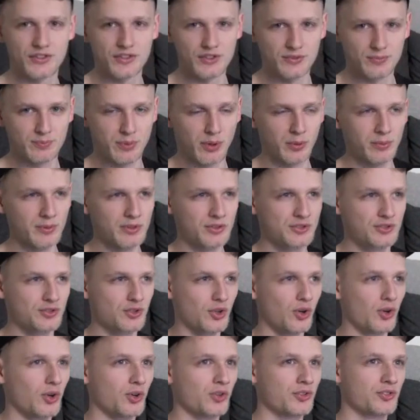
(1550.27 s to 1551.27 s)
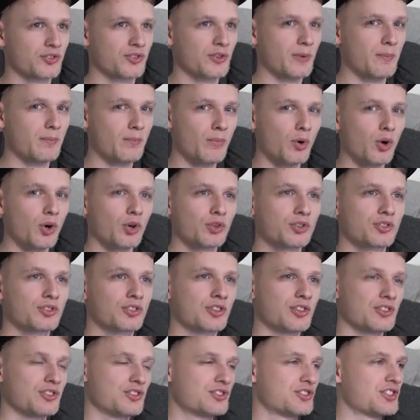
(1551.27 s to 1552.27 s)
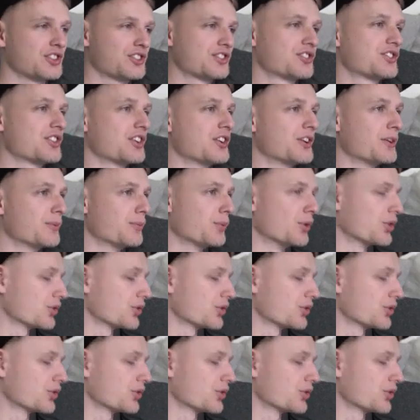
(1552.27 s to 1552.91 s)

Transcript: probably snores the most consistent and most